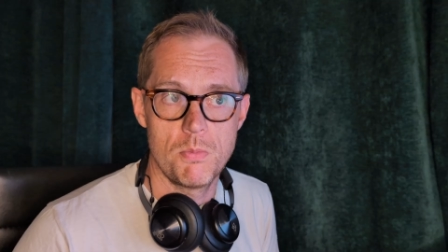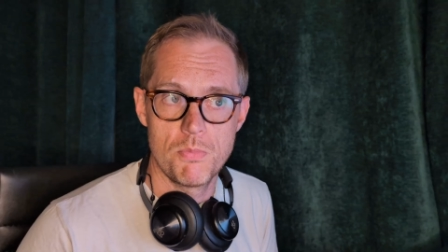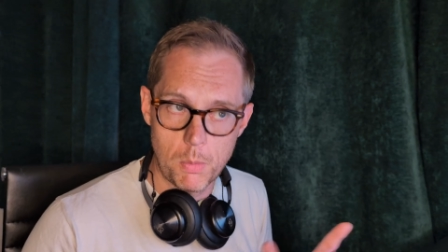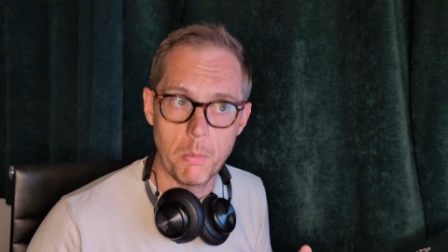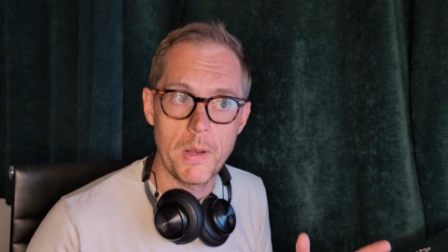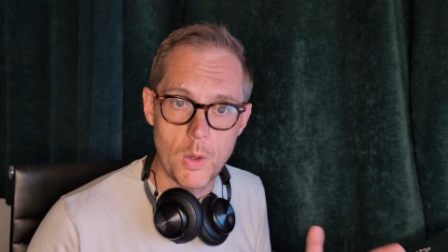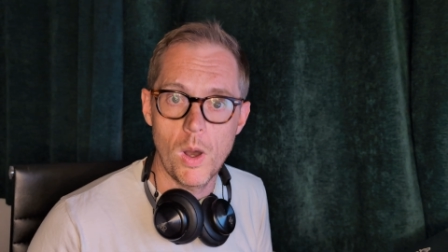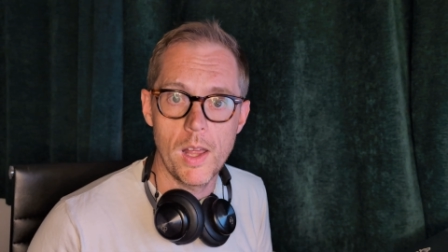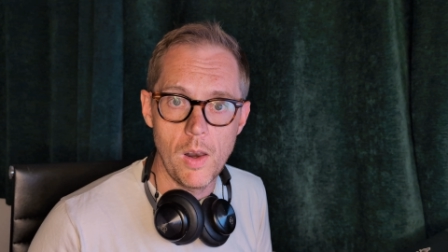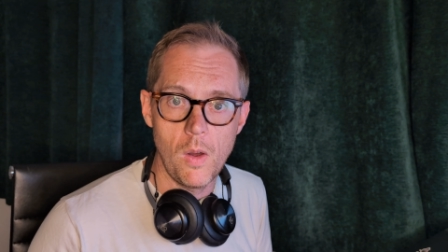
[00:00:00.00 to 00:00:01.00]
probably
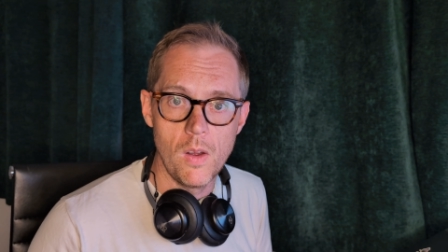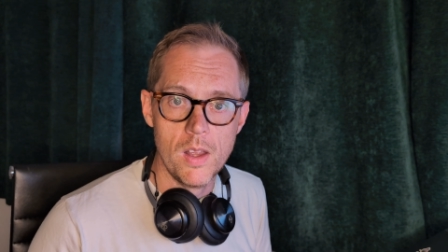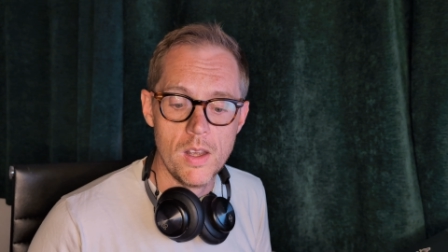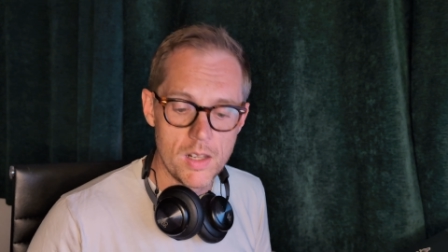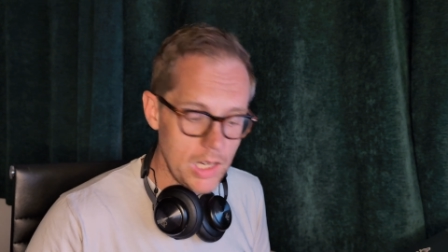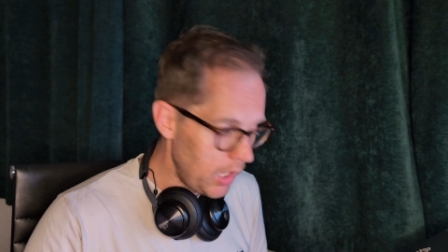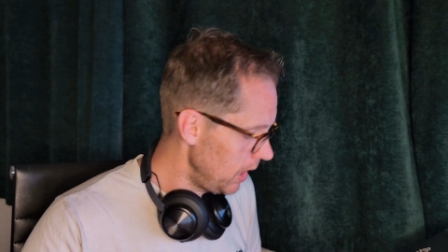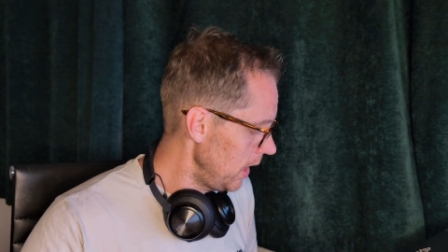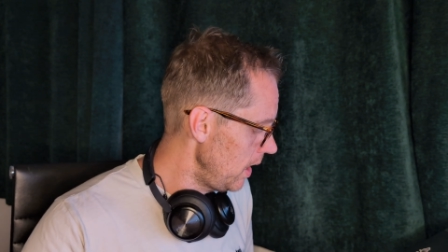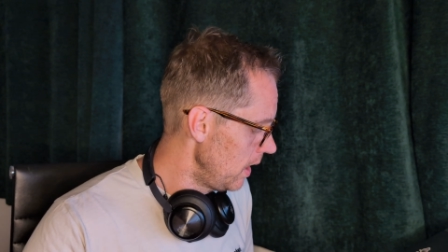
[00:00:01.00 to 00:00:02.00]
quite a lot.
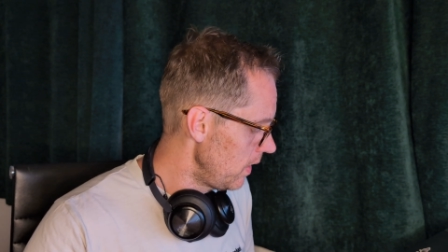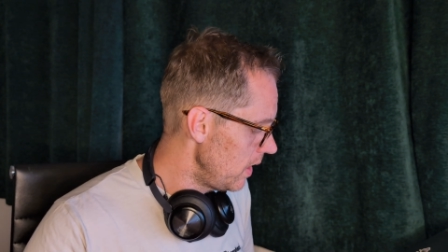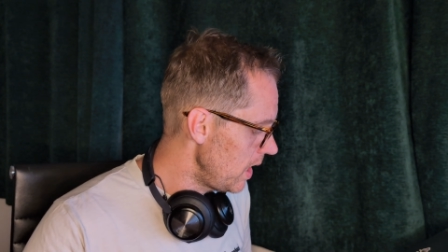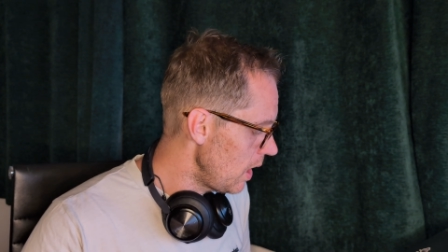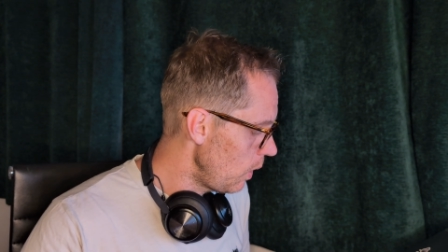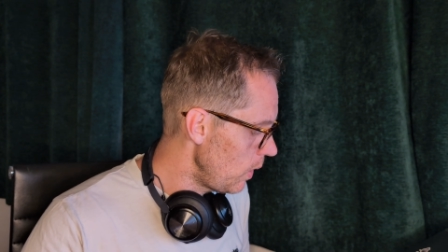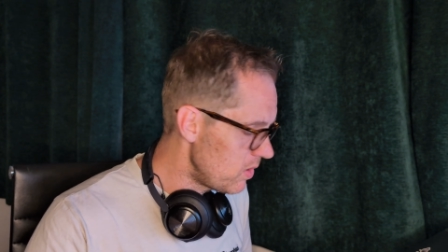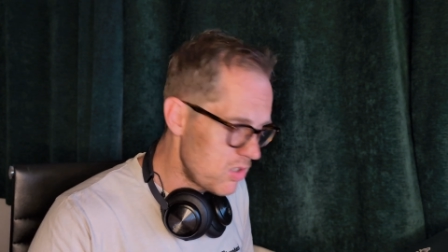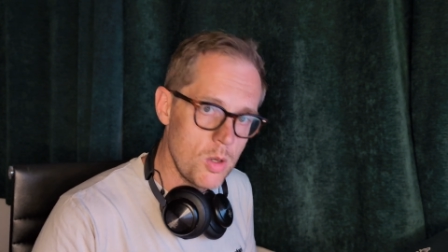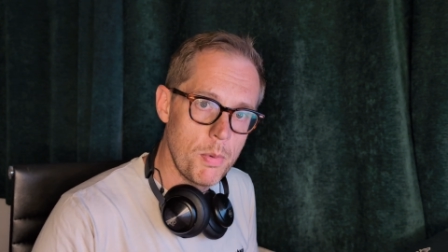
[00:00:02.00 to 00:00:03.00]
Luckily, the Neo is
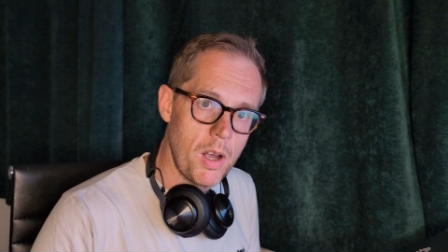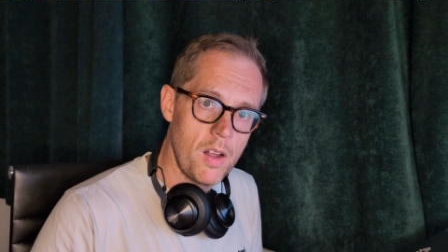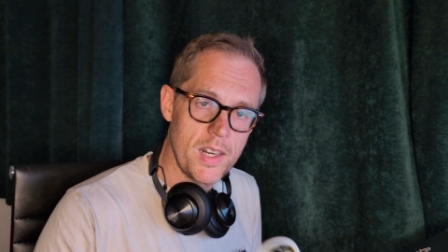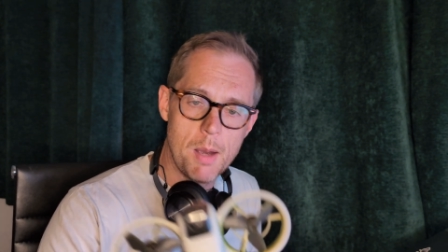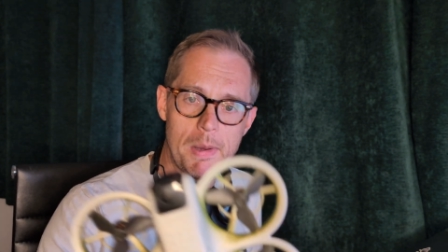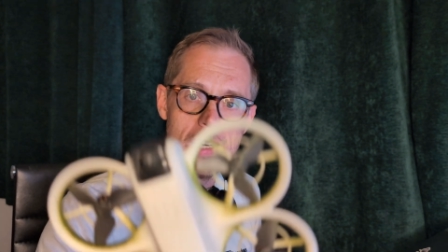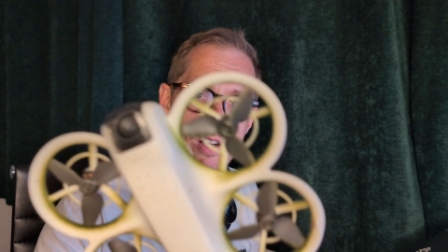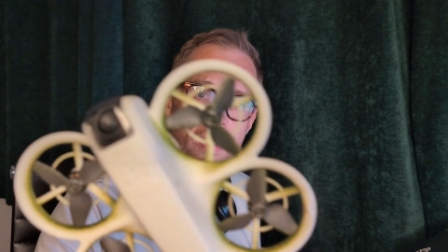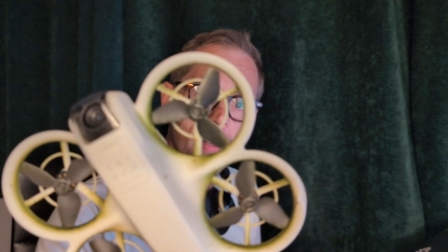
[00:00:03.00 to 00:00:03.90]
super hardy. I mean, look at the